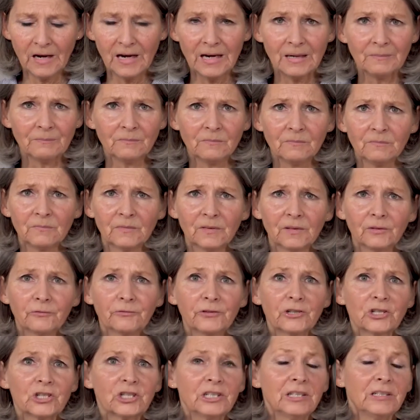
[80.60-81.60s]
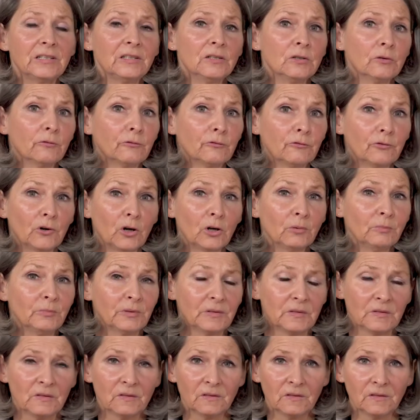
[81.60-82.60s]
We have different forms of
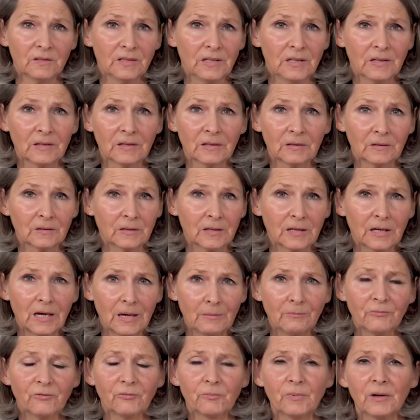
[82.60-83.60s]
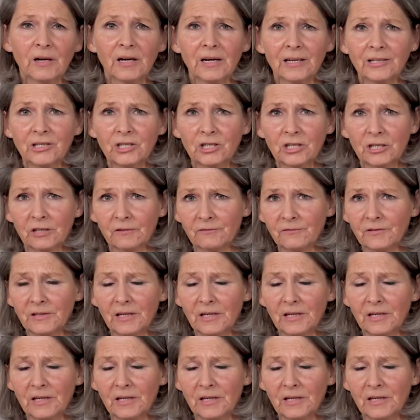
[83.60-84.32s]
epileptic seizures.